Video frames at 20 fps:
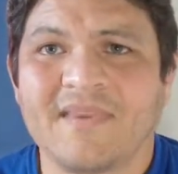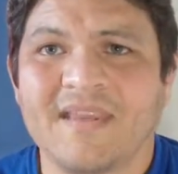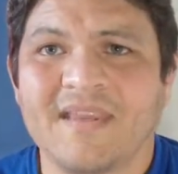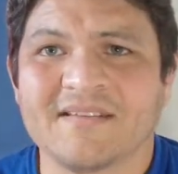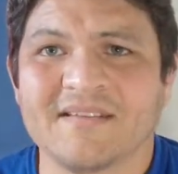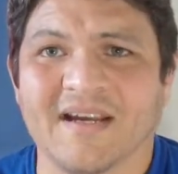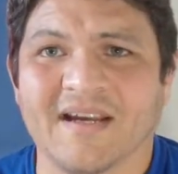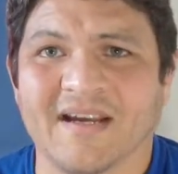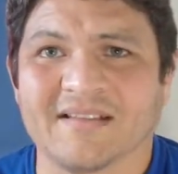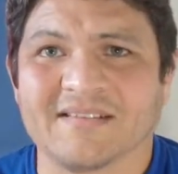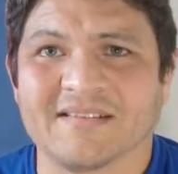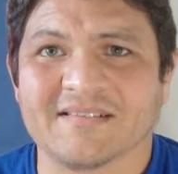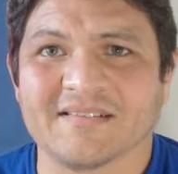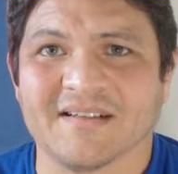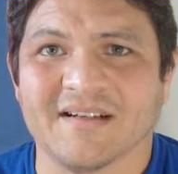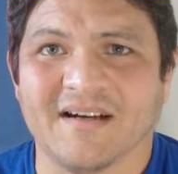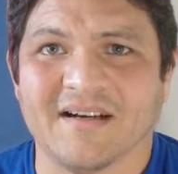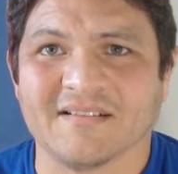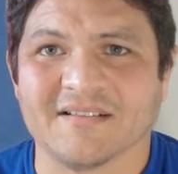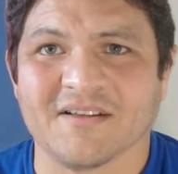that's
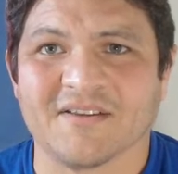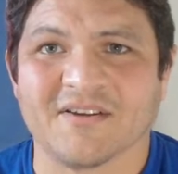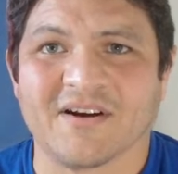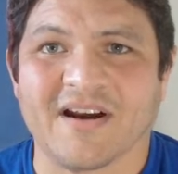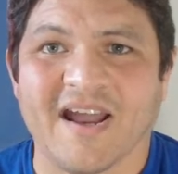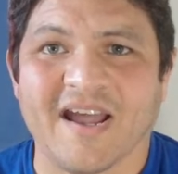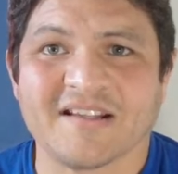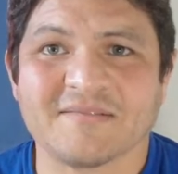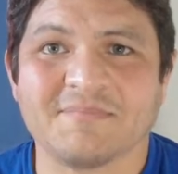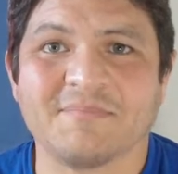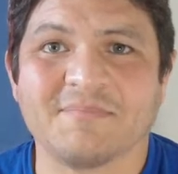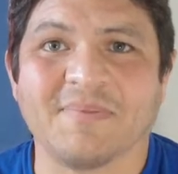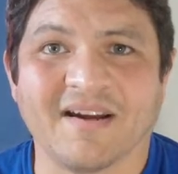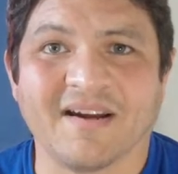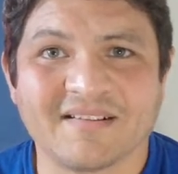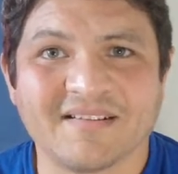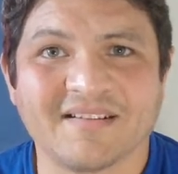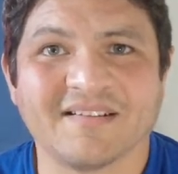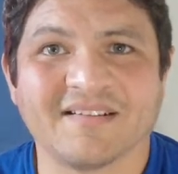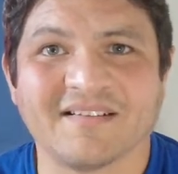another
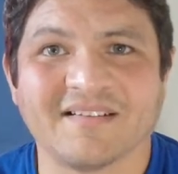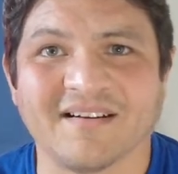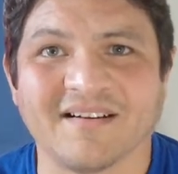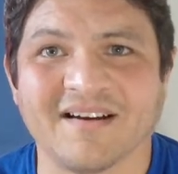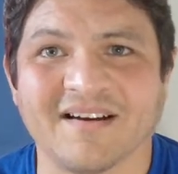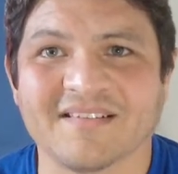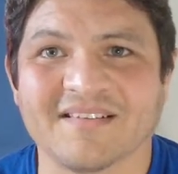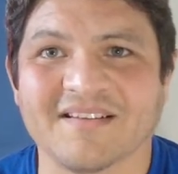aspect, right?